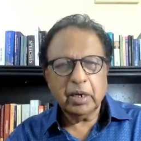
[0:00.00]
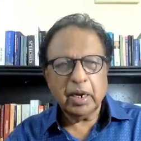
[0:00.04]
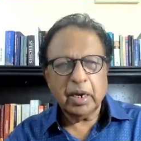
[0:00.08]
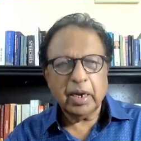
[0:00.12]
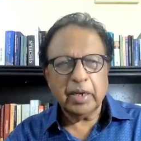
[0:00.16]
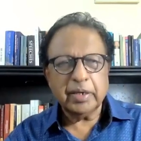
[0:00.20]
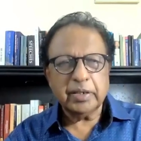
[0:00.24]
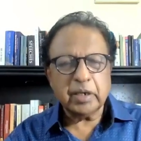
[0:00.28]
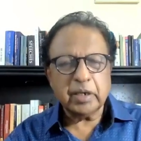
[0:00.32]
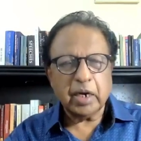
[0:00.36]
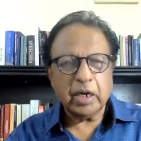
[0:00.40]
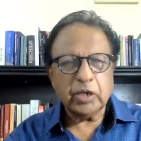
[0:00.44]

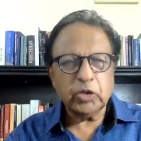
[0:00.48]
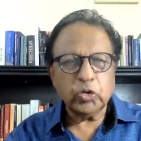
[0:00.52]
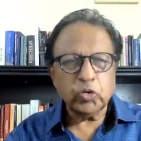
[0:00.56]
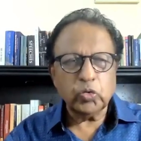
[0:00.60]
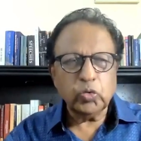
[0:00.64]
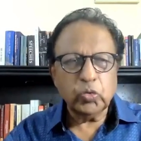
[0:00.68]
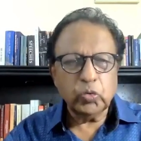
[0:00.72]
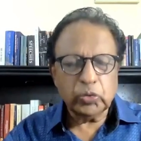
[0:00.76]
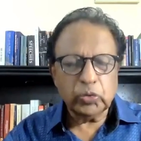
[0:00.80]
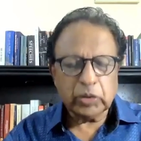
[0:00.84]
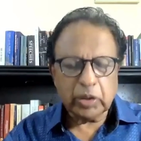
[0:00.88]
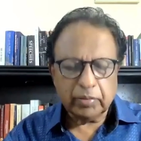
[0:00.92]
and try to
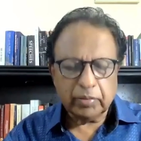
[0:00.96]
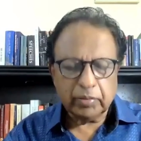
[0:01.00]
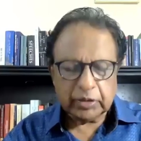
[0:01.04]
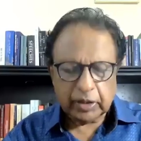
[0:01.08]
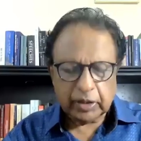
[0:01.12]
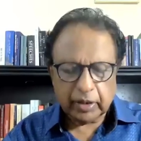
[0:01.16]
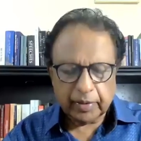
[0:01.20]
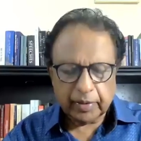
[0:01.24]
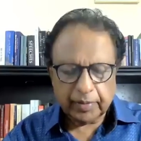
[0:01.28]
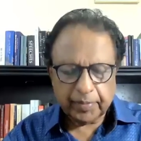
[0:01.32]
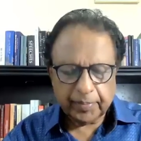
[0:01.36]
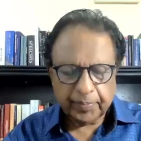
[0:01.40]
do
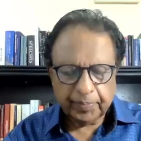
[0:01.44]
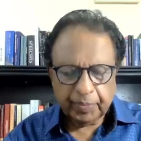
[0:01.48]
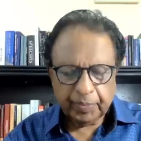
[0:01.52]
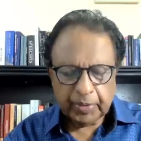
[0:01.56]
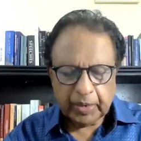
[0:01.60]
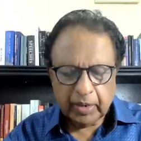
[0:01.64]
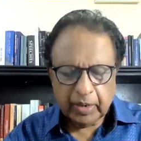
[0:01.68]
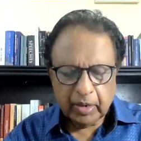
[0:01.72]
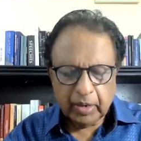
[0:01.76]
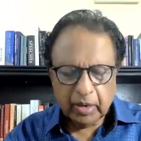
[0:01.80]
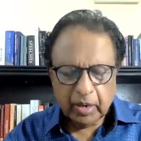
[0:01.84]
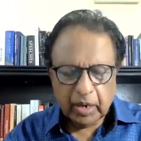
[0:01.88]
something.
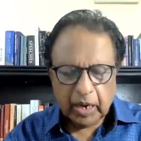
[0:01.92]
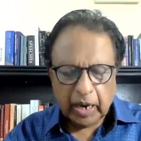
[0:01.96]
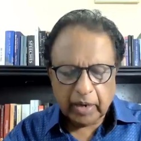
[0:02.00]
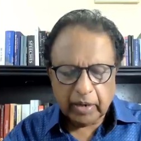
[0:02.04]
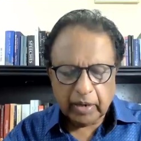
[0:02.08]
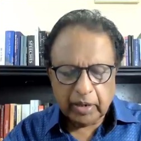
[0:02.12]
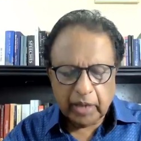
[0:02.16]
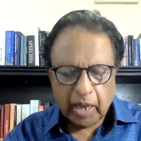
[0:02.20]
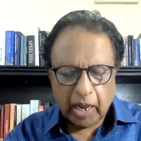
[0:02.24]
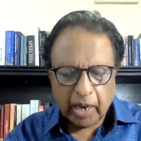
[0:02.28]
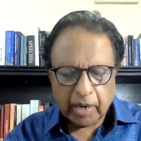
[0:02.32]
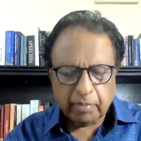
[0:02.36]

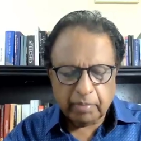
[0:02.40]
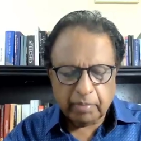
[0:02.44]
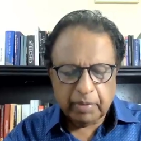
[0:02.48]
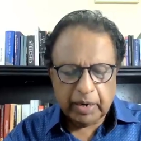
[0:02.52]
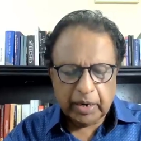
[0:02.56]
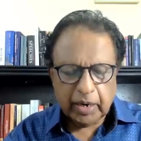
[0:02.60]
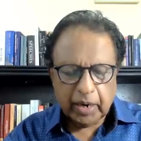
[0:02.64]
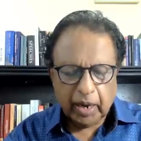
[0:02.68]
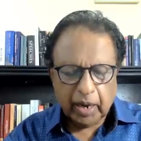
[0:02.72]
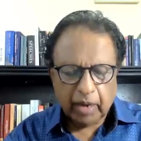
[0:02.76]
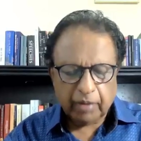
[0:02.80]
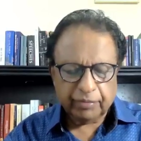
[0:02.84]
And that
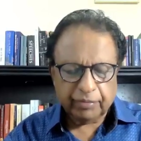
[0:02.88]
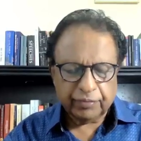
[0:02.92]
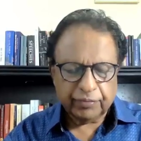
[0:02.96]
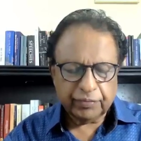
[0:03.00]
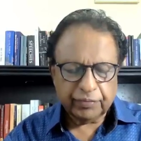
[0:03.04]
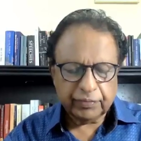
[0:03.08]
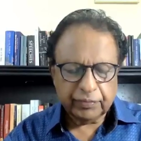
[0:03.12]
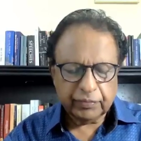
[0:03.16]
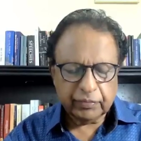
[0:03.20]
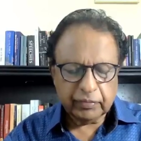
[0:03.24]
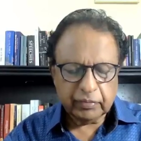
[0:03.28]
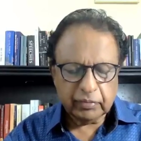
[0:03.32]
may have
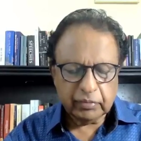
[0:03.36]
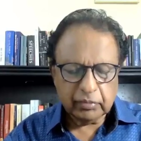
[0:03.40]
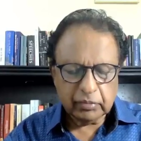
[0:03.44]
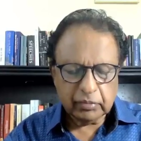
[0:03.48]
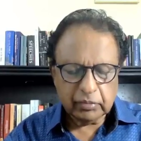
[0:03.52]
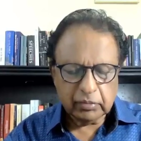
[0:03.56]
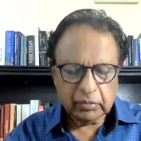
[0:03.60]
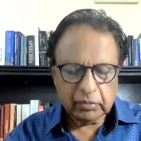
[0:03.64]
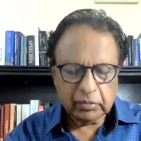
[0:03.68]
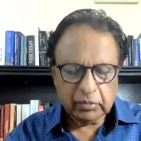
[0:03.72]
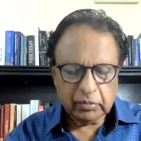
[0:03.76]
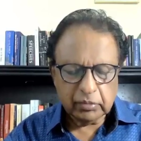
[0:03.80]

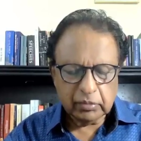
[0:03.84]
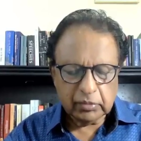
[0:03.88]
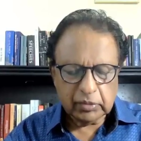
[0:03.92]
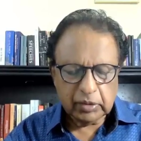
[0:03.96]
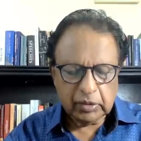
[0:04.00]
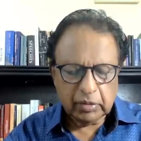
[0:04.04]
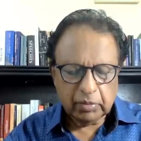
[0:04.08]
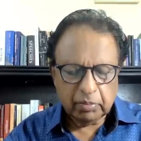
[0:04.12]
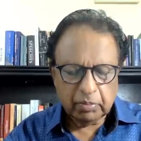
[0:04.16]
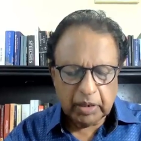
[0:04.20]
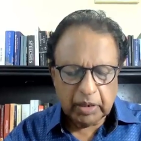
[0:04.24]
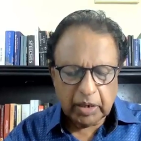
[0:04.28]

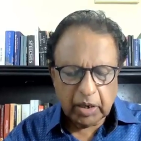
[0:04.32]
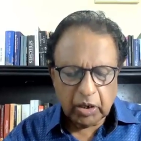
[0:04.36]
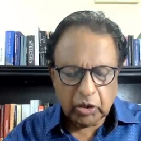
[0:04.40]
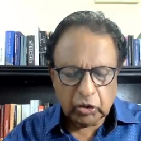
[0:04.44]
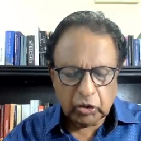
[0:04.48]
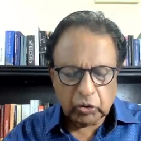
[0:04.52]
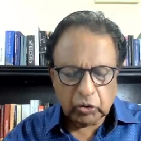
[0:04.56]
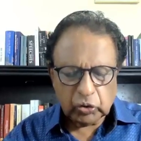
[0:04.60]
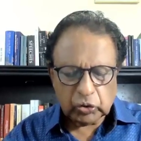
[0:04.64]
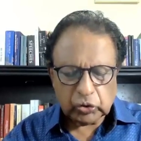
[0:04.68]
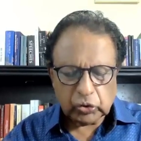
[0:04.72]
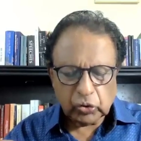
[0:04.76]

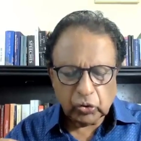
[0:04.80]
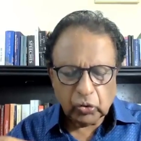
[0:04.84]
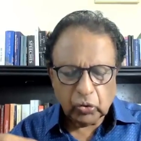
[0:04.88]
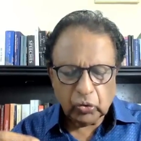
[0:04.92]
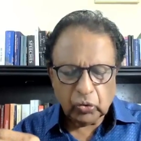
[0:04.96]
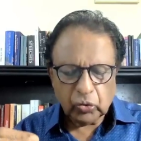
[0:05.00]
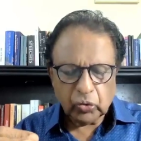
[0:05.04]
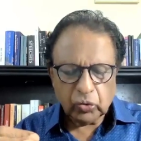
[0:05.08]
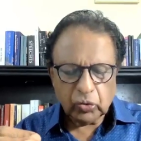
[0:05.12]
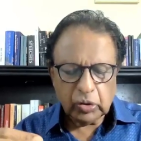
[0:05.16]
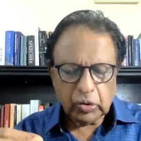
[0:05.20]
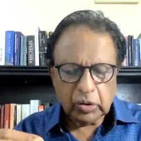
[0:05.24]
begun to
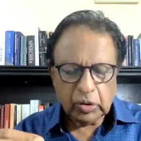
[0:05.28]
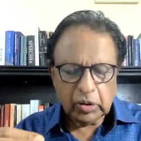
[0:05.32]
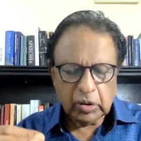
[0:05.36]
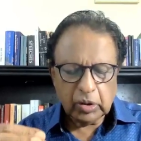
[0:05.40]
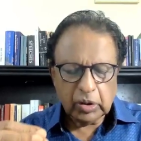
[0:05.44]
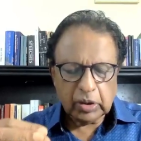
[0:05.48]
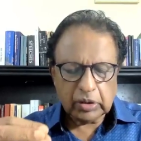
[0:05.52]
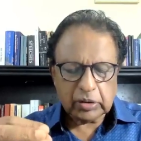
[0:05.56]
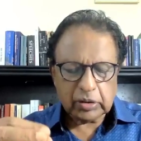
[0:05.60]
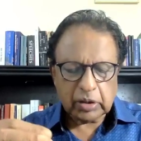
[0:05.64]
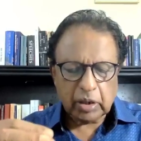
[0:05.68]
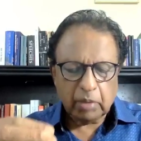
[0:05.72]
show
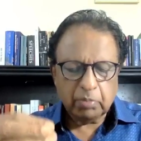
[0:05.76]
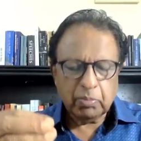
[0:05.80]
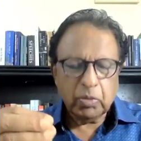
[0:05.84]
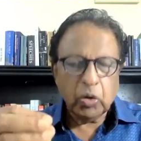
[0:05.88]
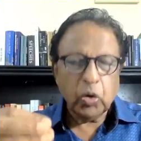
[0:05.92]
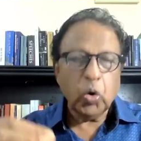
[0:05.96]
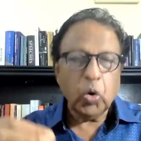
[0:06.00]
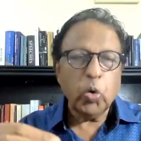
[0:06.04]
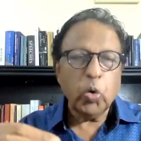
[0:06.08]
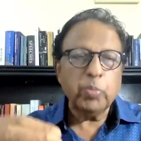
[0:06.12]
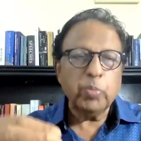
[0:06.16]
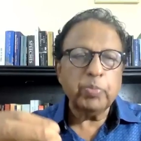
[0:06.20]
some
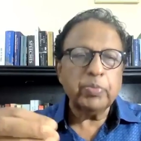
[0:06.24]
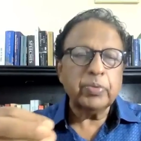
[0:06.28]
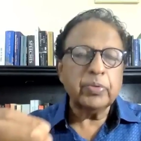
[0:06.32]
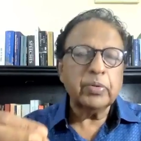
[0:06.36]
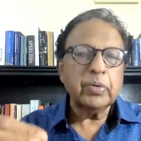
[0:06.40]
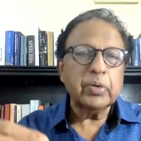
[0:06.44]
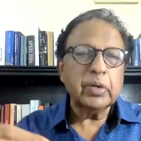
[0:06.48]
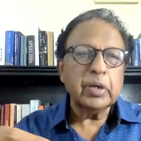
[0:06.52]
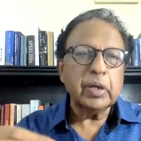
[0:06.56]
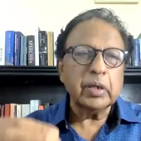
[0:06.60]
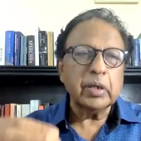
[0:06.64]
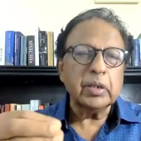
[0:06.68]
hope
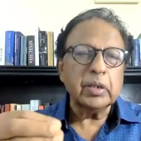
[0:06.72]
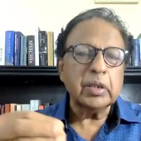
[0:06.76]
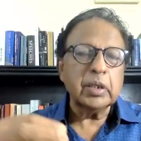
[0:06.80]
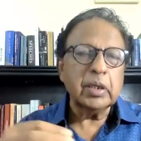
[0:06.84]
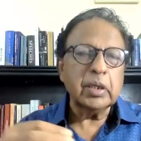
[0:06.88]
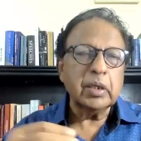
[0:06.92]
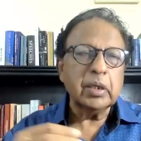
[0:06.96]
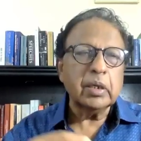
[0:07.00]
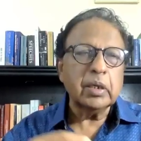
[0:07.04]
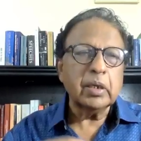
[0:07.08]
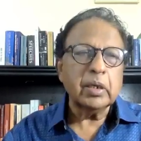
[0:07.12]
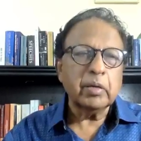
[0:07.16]
in
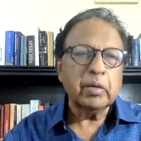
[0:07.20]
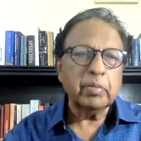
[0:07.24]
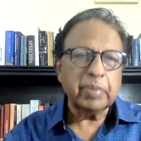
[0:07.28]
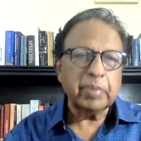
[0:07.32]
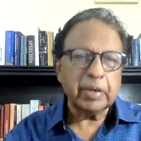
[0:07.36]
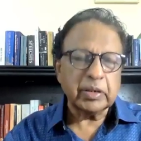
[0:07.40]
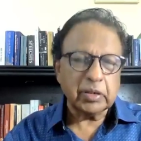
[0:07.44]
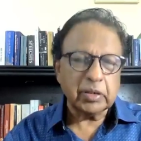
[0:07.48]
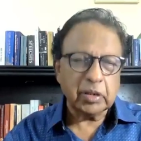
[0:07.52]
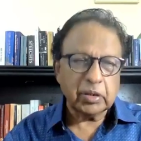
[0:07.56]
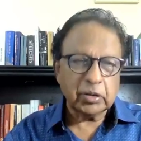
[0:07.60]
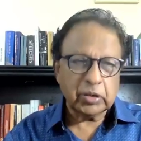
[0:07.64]
the
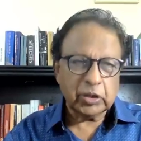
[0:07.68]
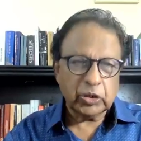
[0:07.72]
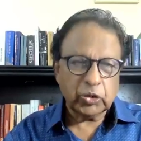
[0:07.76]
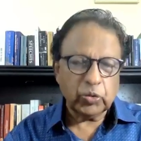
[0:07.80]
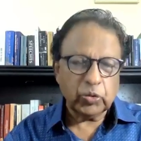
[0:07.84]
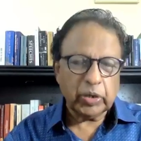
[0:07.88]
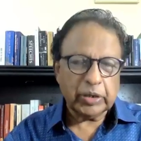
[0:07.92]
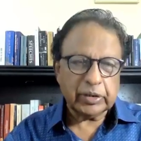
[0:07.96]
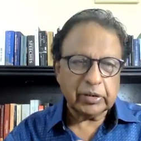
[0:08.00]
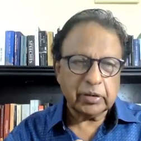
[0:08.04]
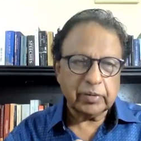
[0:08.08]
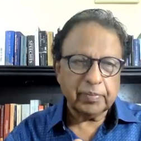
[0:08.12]
present
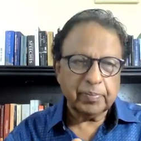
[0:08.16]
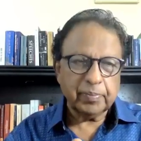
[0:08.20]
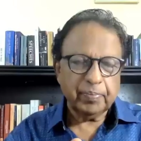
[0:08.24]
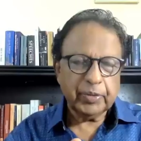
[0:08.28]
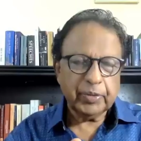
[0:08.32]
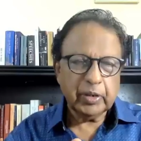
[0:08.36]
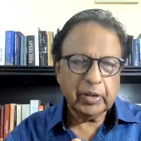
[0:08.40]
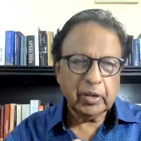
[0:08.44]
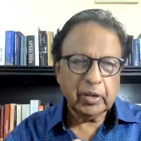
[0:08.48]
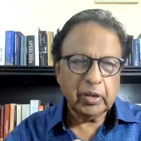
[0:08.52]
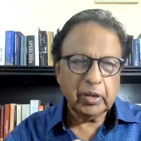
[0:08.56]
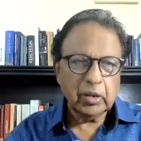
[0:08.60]
situation.
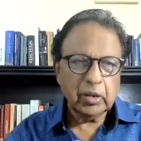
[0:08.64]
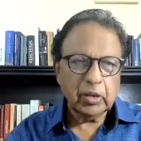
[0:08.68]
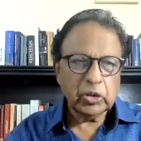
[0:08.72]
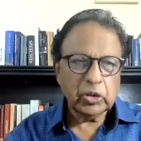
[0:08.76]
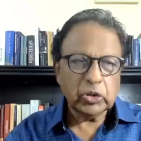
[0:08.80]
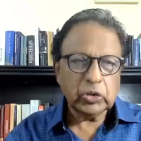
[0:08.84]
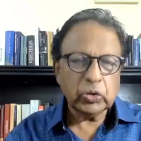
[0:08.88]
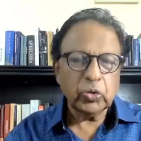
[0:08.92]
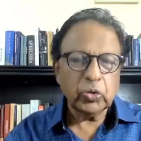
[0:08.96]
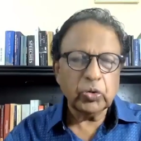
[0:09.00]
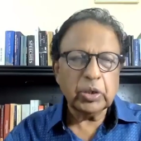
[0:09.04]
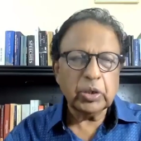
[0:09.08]

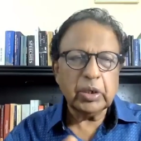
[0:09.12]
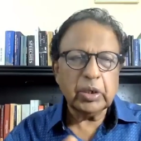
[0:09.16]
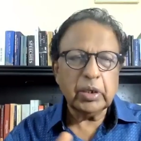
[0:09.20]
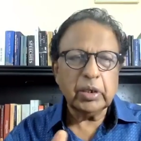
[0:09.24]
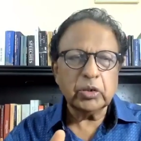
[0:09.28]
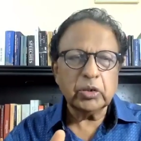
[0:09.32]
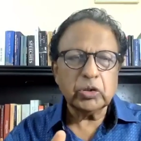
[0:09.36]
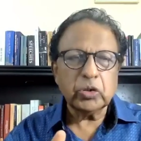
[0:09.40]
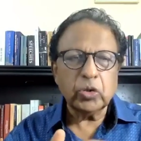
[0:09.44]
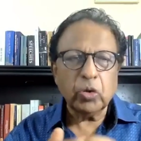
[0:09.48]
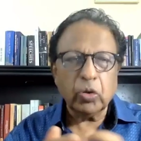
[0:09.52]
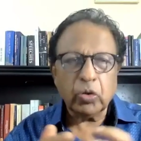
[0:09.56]
So
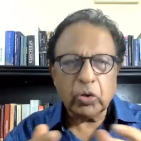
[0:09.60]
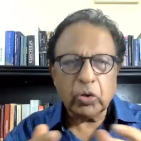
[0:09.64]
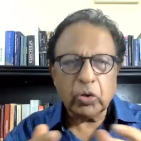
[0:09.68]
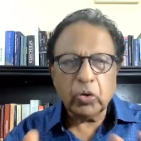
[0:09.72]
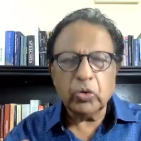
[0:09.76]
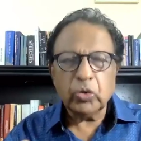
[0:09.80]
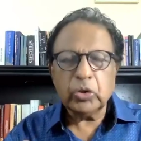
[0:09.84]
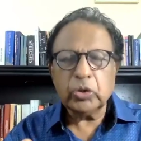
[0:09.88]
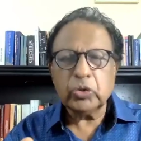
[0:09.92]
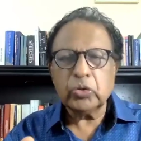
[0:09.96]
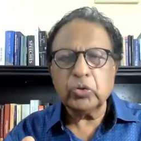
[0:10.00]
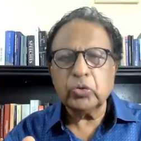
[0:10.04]
he is not
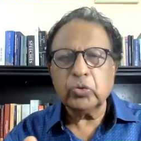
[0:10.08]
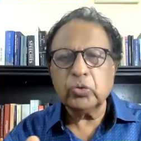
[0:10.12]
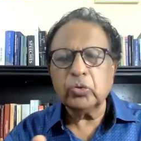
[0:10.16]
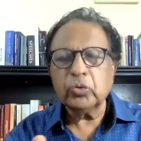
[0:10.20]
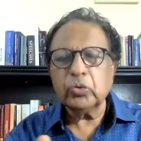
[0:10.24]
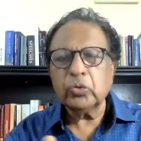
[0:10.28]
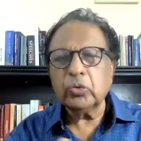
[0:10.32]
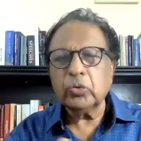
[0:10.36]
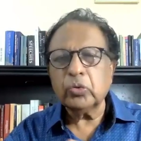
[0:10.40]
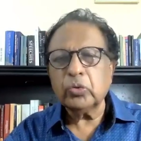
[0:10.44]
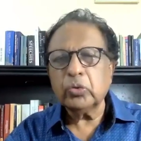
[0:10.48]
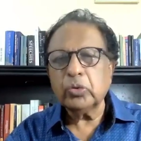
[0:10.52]
going to